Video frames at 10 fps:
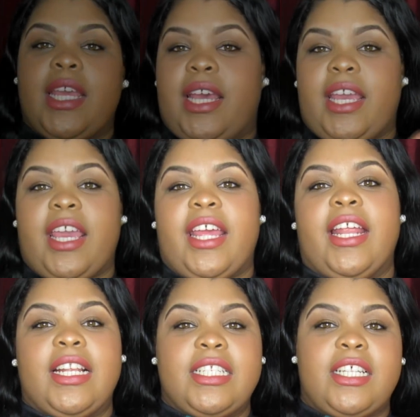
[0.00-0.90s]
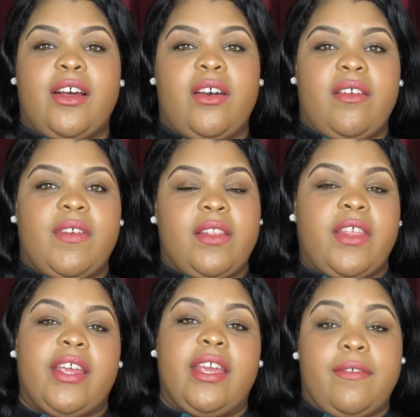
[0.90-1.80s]
again, so
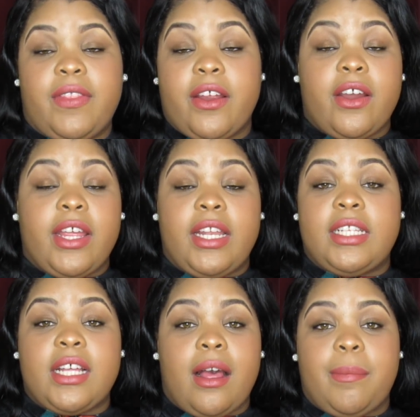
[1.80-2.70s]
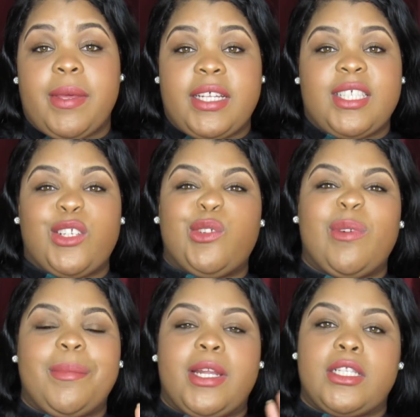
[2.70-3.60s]
if there are any topics that you
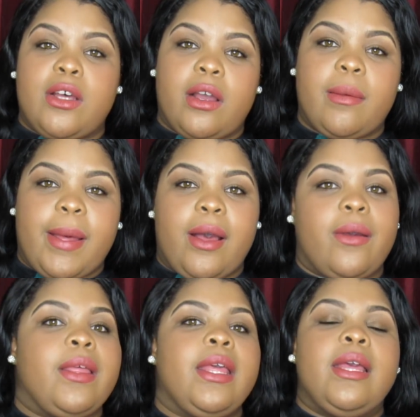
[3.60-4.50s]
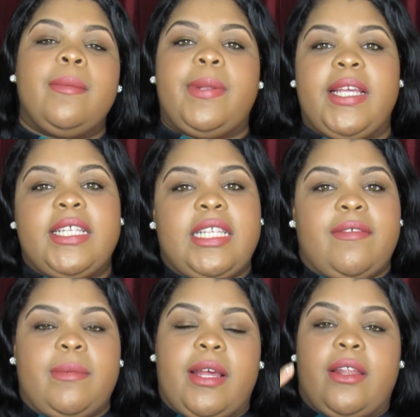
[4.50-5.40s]
want me to talk about, please
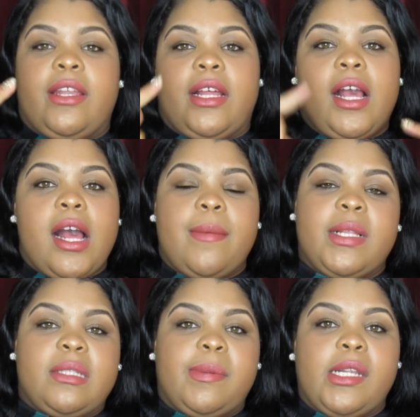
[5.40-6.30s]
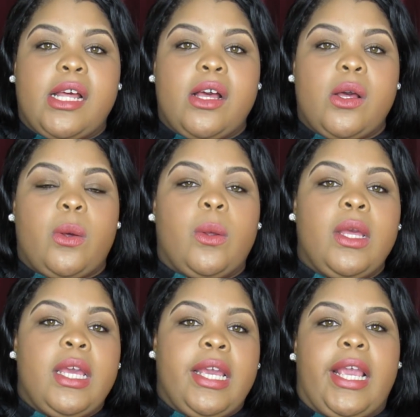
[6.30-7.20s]
leave them down in the comments below.
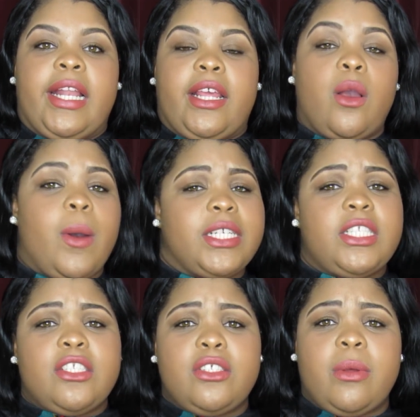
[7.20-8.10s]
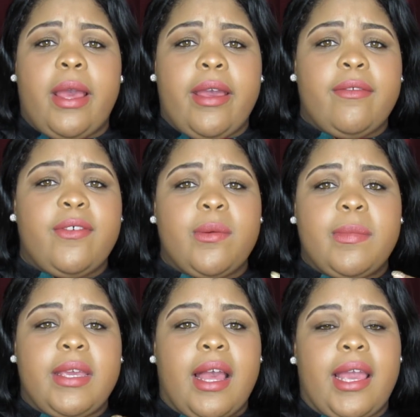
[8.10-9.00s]
Any questions you have for
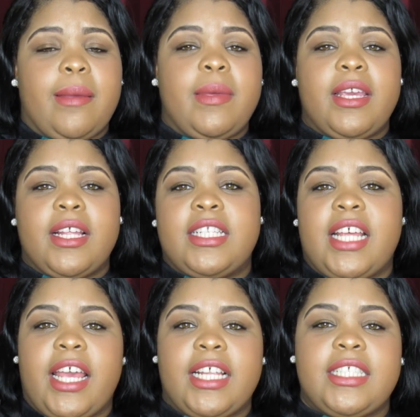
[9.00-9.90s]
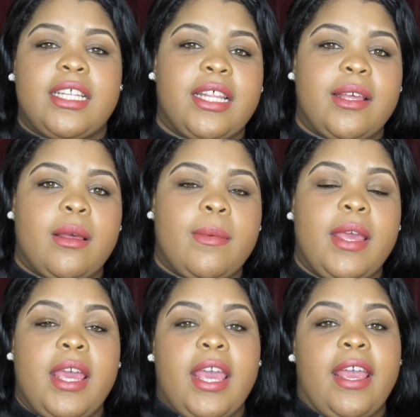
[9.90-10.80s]
me, I am here to answer them.
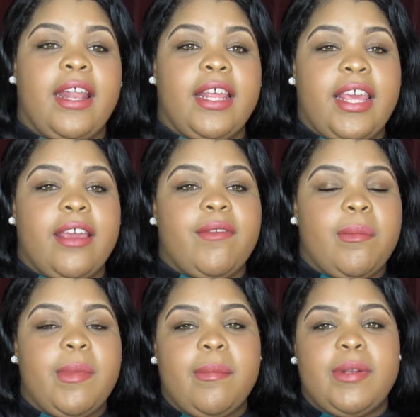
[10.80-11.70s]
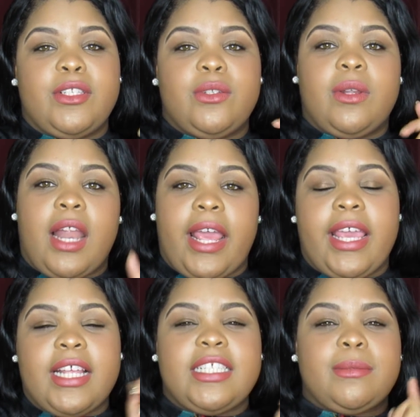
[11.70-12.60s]
And again, remember to
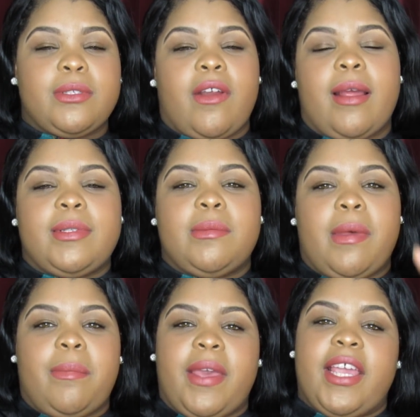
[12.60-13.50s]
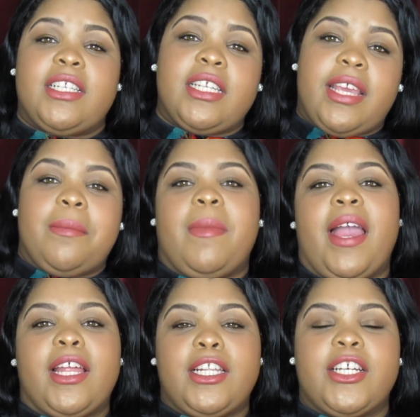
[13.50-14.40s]
like and subscribe to my page and get
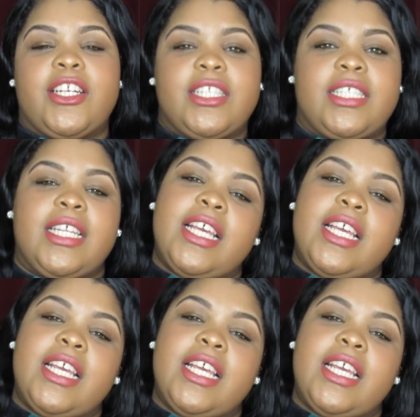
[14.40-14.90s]
my alerts.